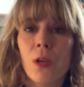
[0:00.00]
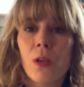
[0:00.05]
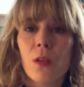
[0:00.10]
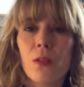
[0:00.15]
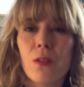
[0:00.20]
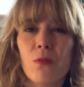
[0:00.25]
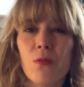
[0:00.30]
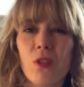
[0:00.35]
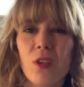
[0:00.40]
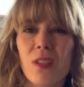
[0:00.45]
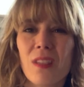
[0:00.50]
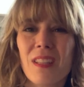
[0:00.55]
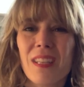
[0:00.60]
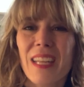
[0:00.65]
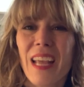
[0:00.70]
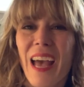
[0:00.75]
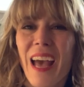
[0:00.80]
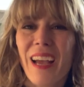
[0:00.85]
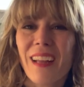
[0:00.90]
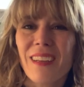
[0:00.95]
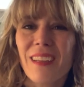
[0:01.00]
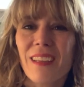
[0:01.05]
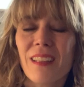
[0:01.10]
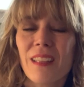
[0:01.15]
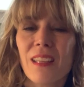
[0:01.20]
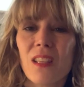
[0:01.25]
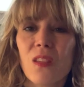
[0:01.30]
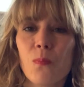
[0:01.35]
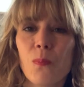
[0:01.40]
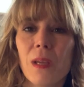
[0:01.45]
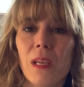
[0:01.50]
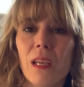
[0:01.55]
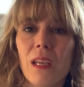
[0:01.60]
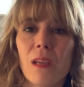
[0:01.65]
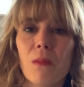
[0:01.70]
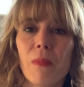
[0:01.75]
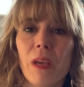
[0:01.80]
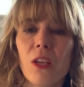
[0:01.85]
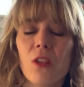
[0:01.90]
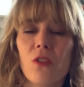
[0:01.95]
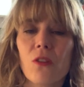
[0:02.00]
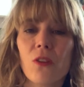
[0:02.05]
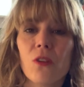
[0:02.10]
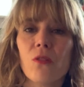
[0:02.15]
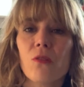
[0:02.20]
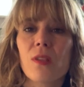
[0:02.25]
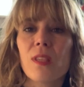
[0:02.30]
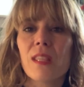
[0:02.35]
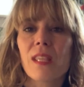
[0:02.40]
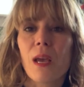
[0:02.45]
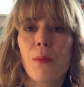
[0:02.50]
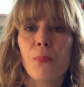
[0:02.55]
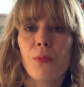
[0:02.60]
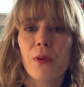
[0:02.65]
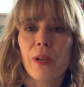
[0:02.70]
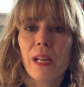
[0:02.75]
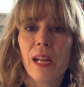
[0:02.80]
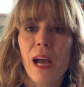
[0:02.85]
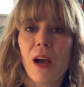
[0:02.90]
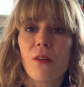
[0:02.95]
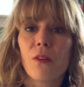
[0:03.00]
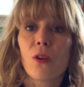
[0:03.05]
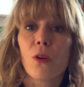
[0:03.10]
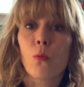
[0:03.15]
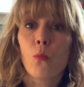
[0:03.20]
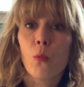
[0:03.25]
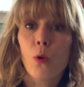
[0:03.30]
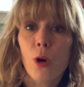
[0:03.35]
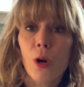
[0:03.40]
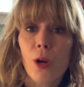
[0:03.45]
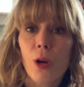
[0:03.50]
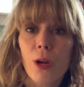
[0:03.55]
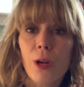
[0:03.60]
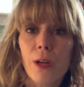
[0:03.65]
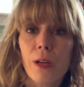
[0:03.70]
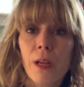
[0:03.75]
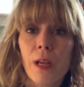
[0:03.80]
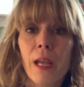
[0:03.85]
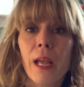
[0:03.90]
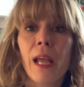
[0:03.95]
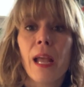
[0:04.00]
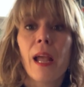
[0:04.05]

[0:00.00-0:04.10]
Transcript: So just technically speaking, make sure you separate out your word,